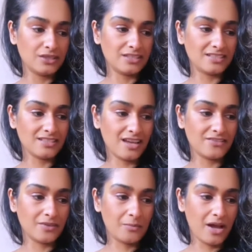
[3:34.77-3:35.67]
this is kind of
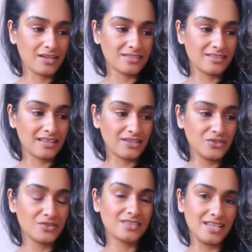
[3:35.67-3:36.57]
the person that
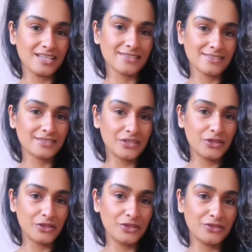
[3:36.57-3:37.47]
you see as,
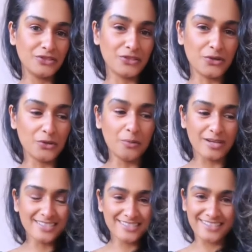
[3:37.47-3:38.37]
you know, your
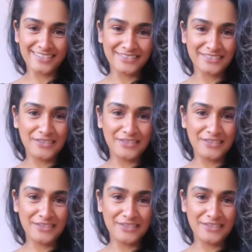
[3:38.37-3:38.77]
person.